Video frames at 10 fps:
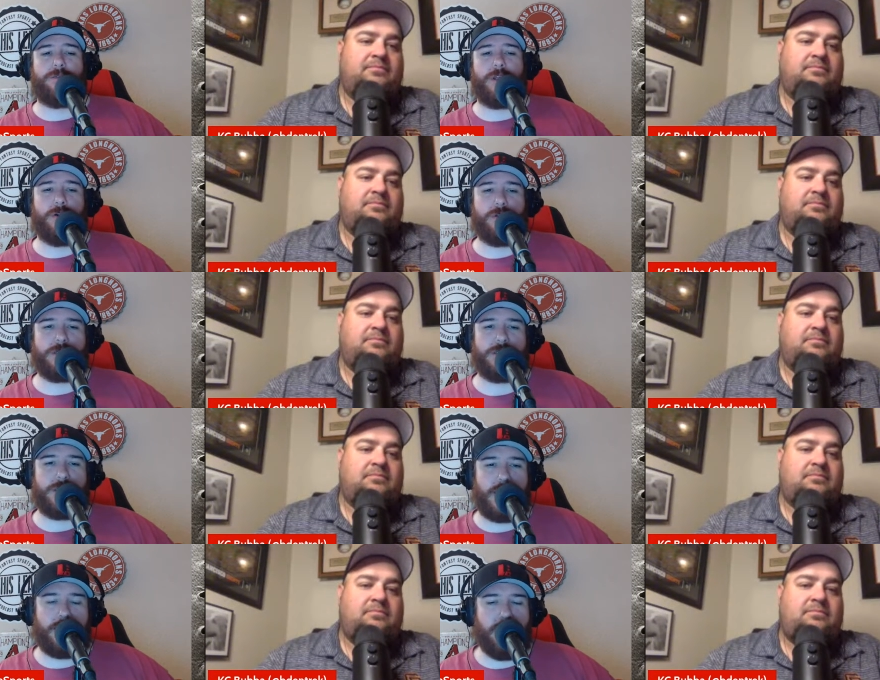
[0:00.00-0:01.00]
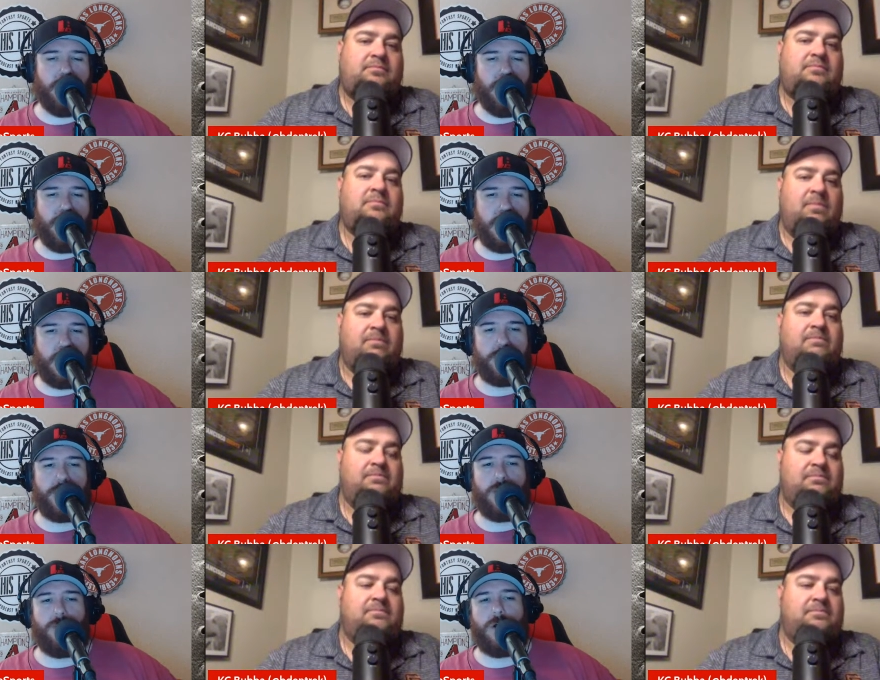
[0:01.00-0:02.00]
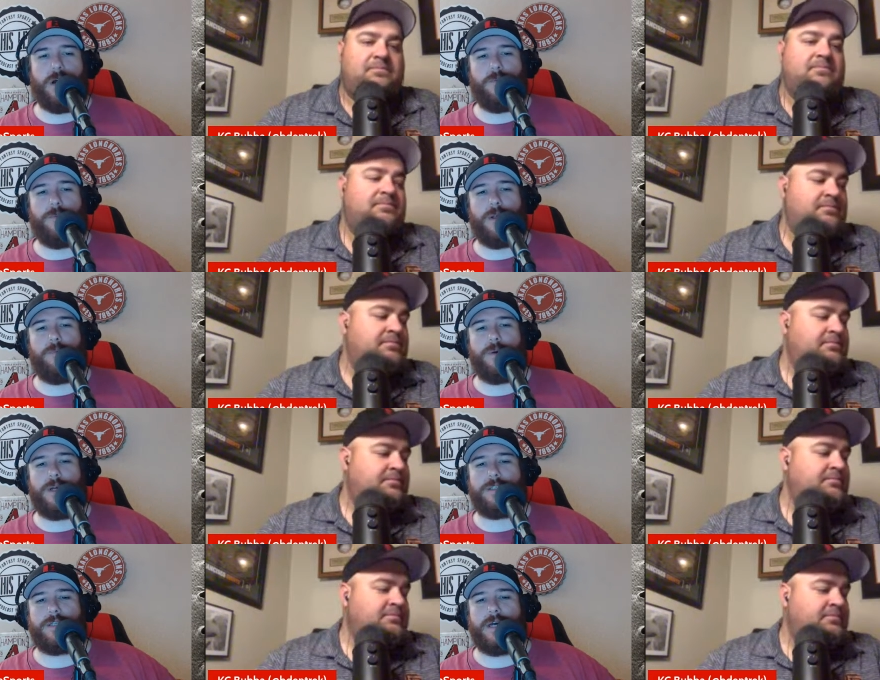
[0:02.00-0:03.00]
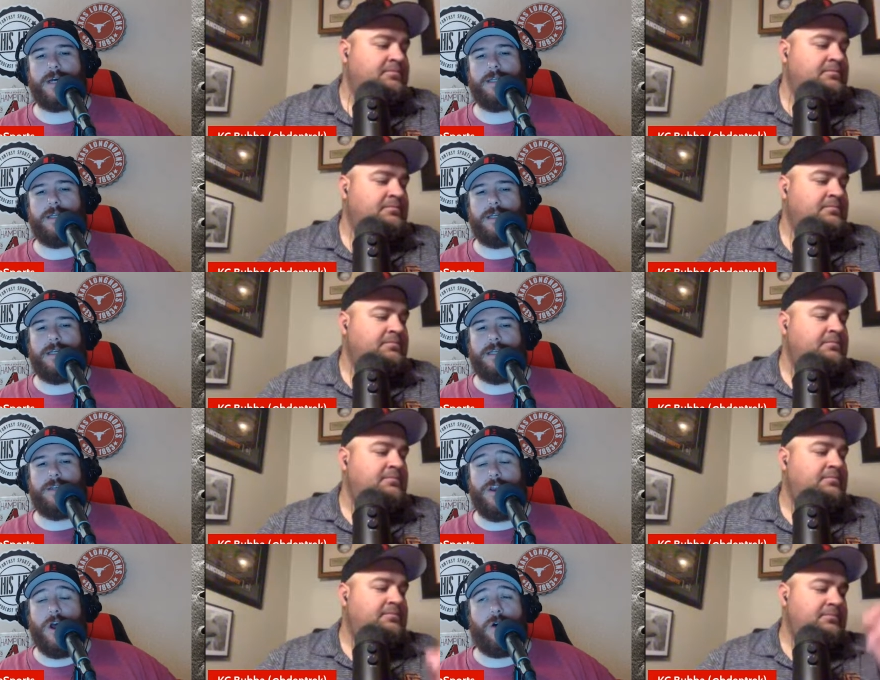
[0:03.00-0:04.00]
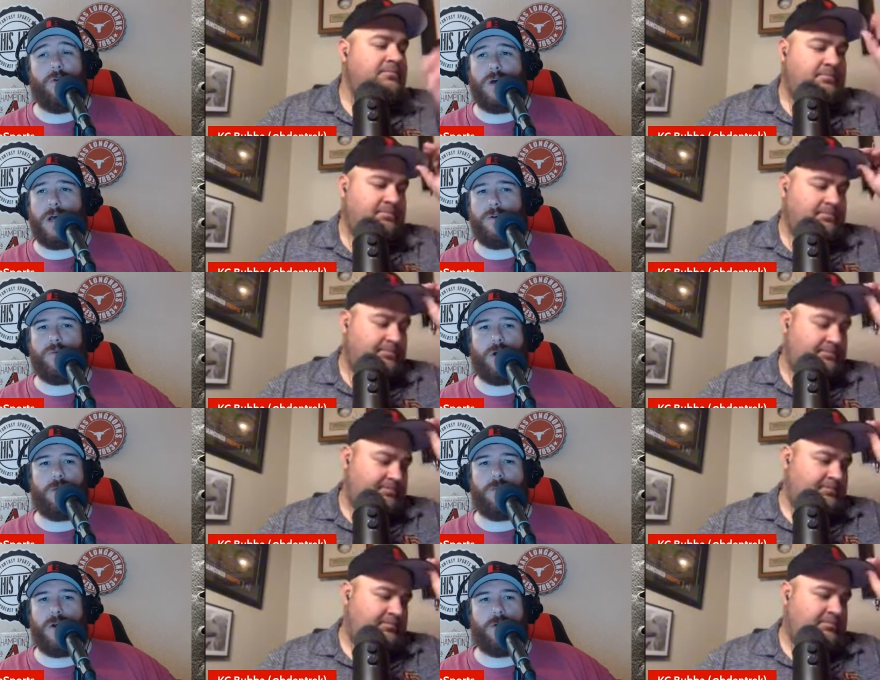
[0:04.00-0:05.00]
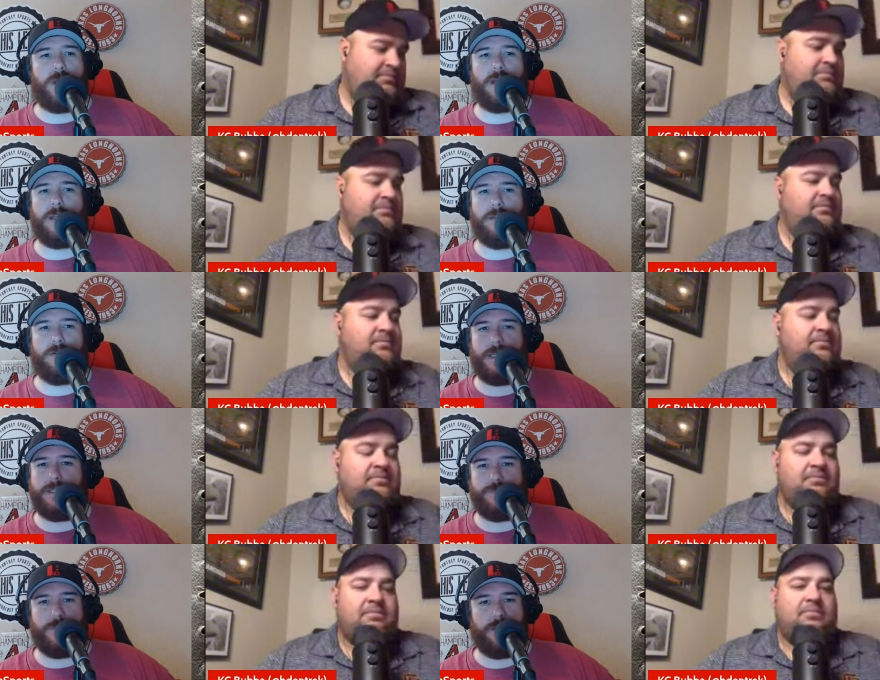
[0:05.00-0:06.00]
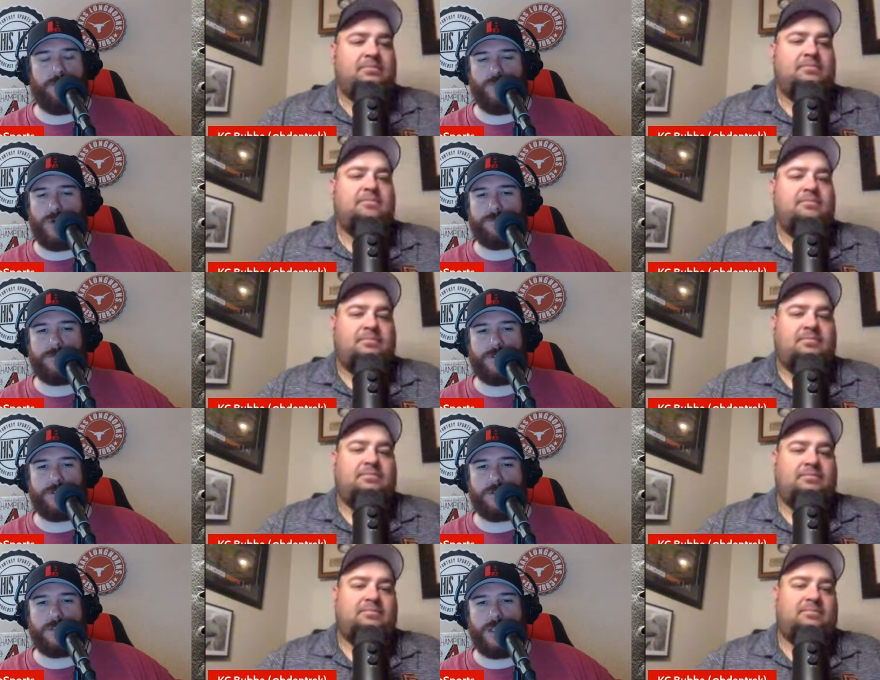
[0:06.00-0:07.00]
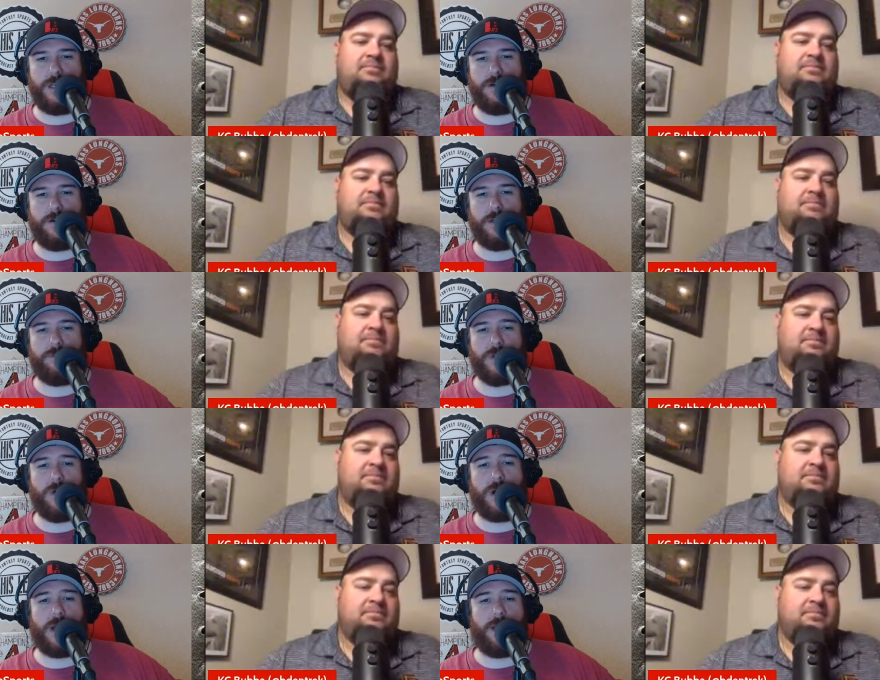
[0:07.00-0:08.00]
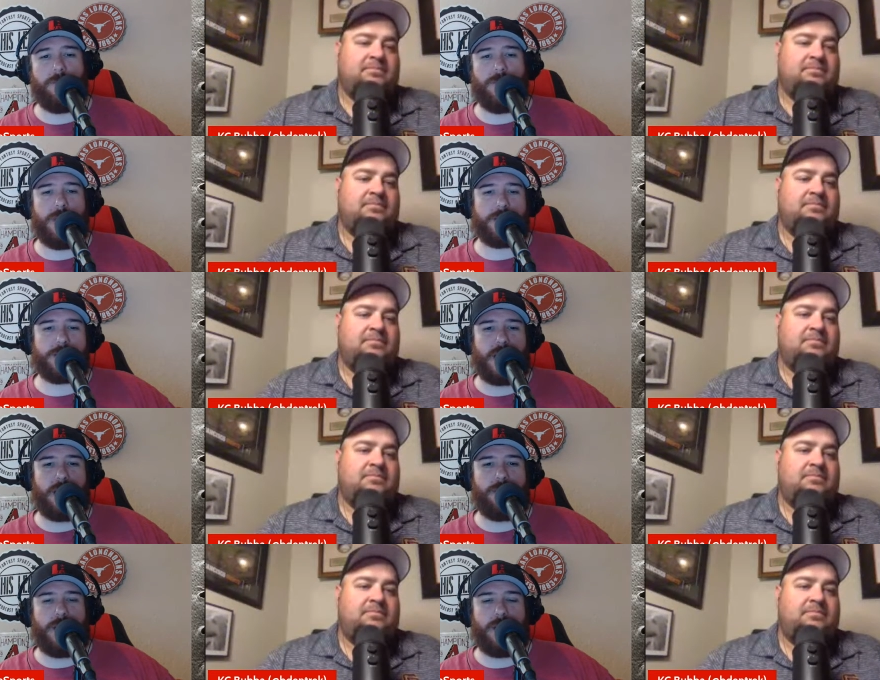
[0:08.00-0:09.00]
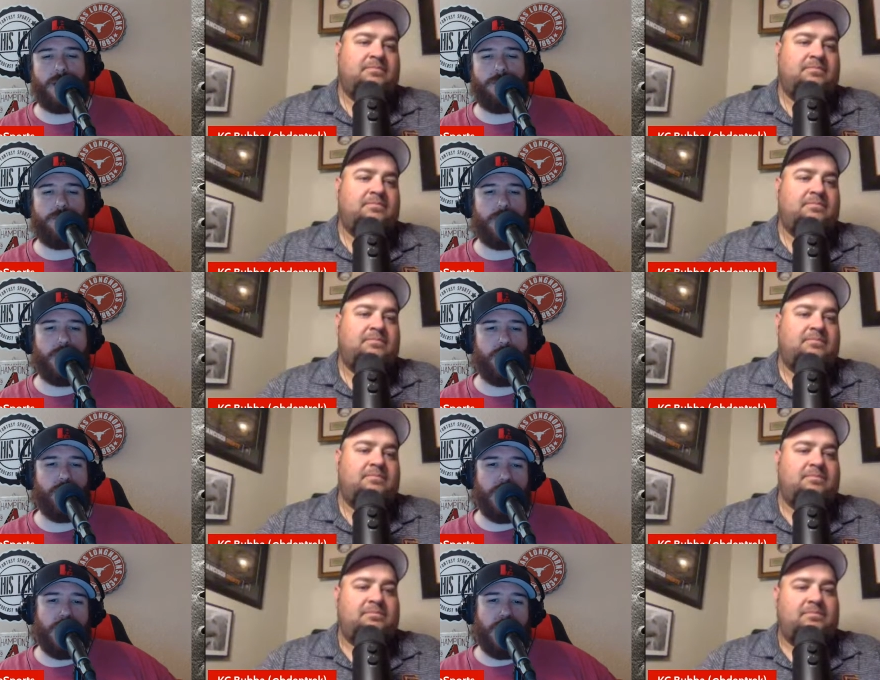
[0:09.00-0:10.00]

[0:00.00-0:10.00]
Speaker 1: of the early slate. Uh, you mm-hmm. know, uh, but but uh, no, I don't want Merrill Kelly. He's been rough to start the year, even though I'm excited about him. You know,